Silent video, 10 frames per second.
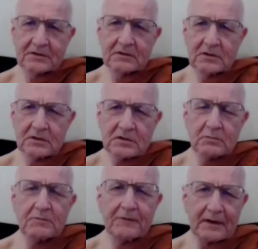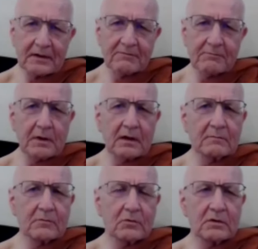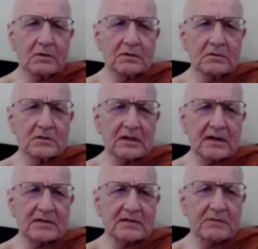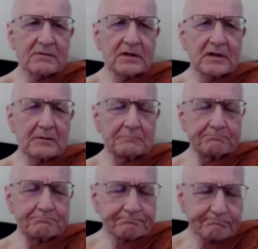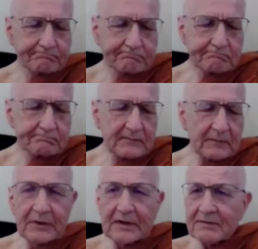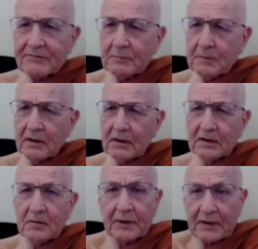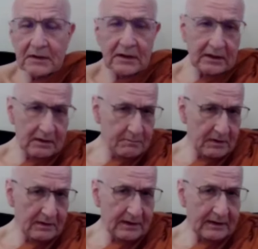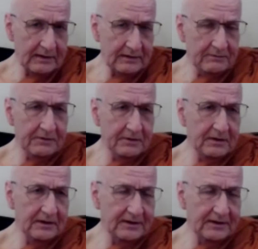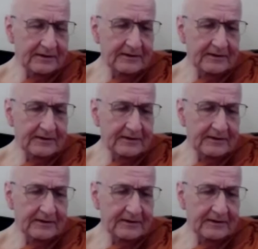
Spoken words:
You know, to use the reflective mind more and use less of the believing mind, the opinionated mind, that kind of thing.